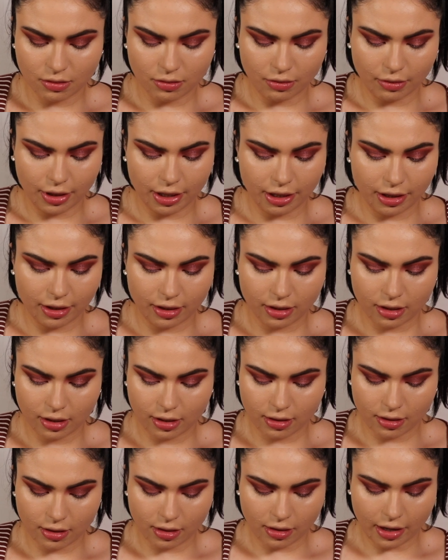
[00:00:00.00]
Weird.
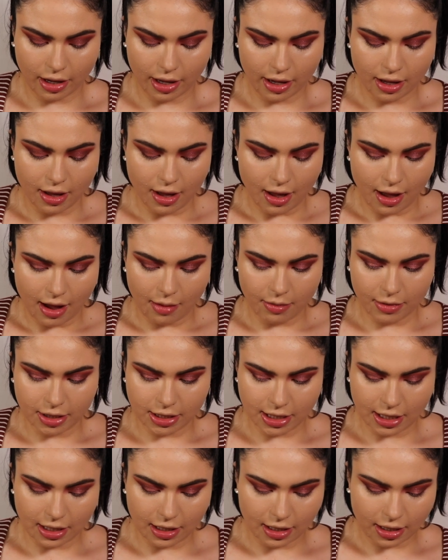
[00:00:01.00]
Okay, I'm gonna
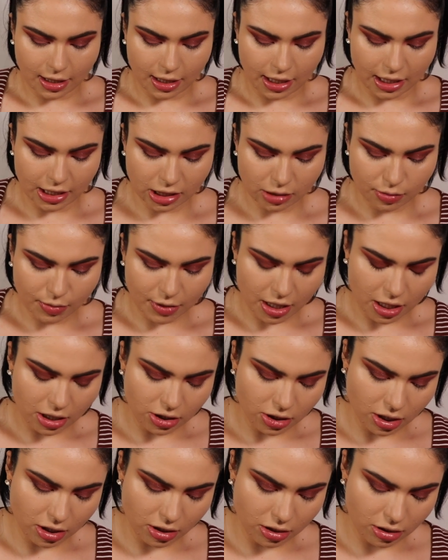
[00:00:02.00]
take a clean
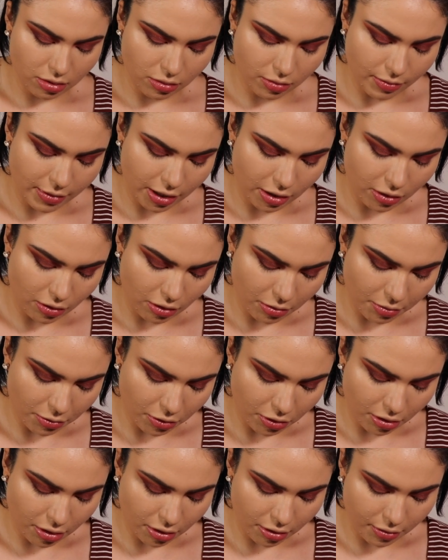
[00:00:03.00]
sponge and do my
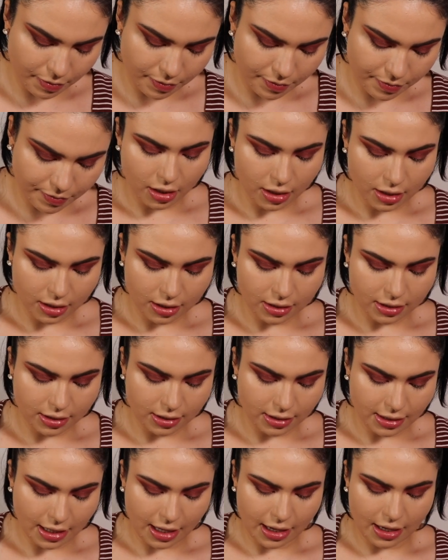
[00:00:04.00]
normal
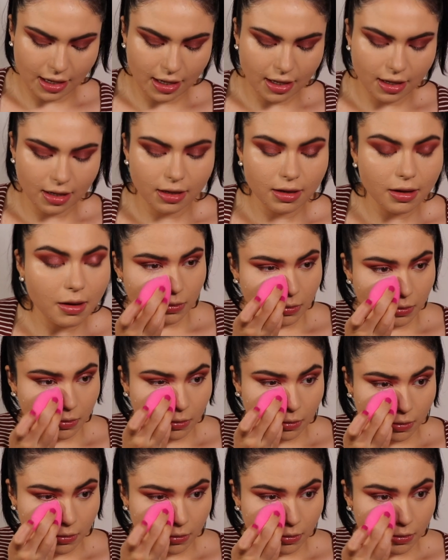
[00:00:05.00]
setting.
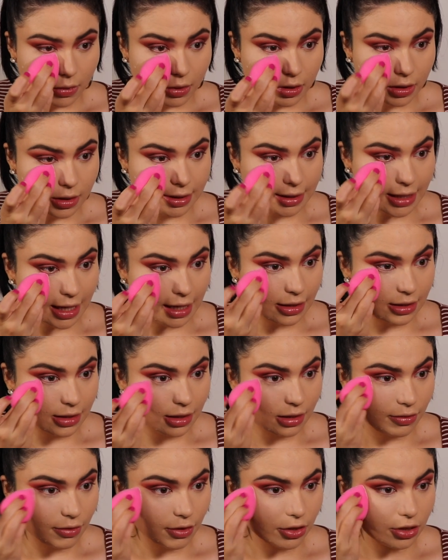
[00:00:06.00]

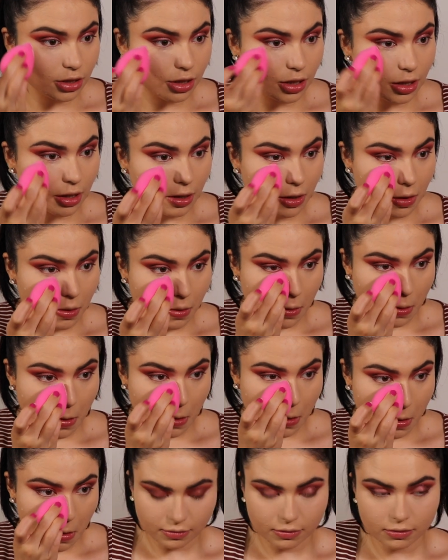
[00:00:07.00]
Scented for sure.
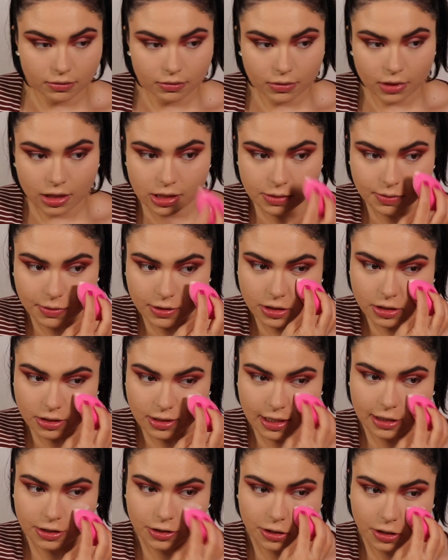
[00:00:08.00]
These sponges
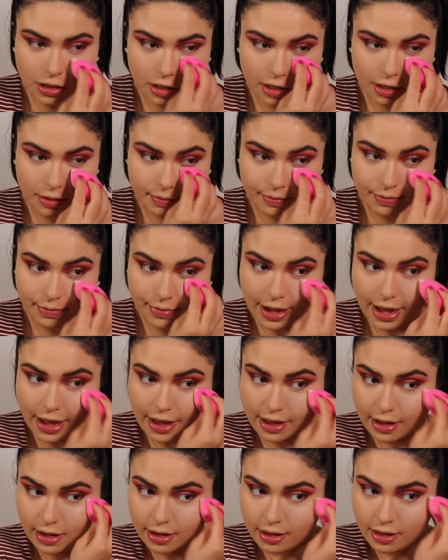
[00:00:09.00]
actually aren't
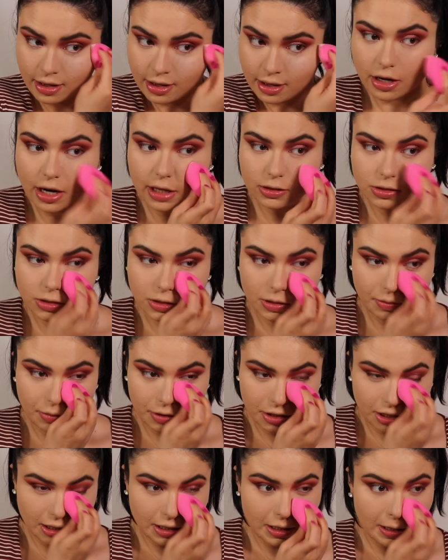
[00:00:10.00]
bad. They're actually
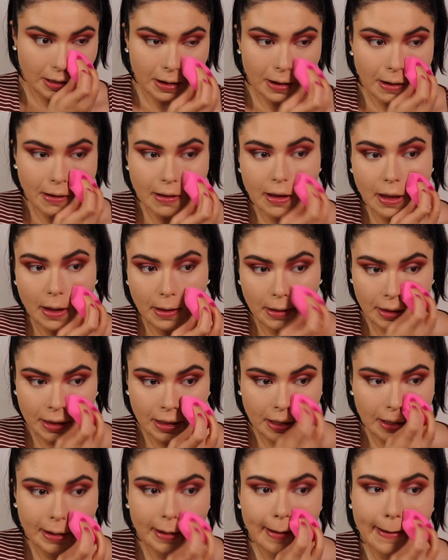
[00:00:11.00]
pretty good.
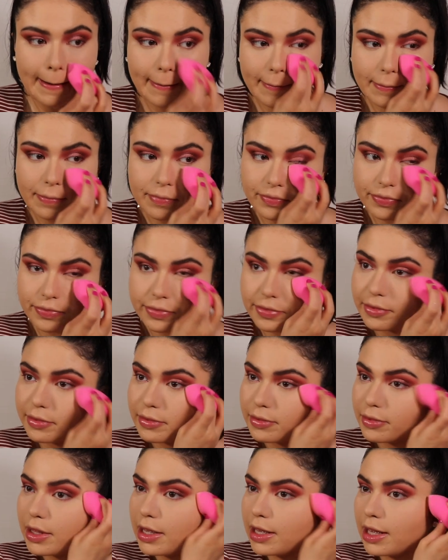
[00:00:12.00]

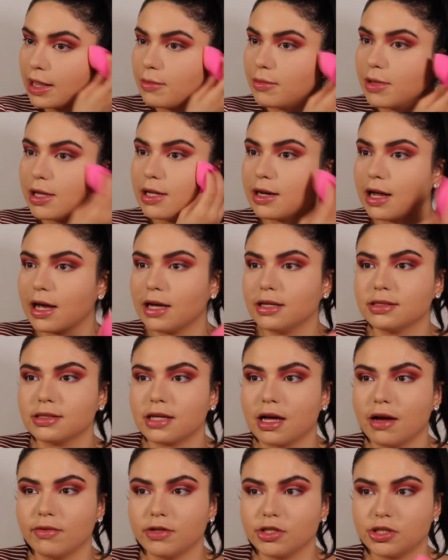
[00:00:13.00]
They gave me a nice
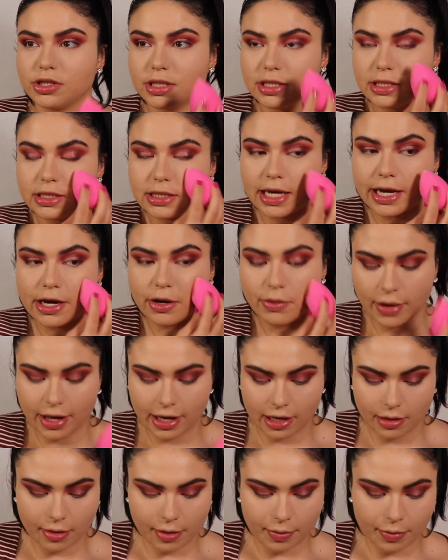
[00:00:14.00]
coverage. It didn't take away
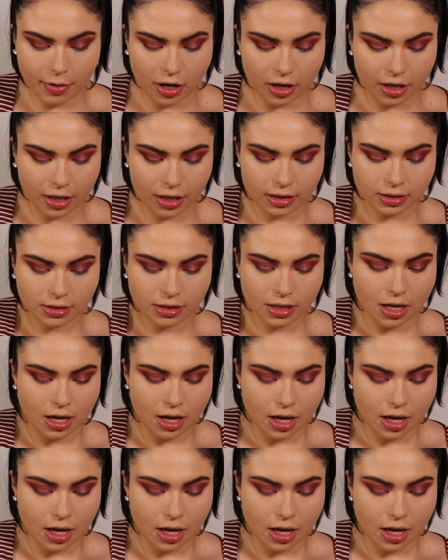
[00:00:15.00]
any of my product.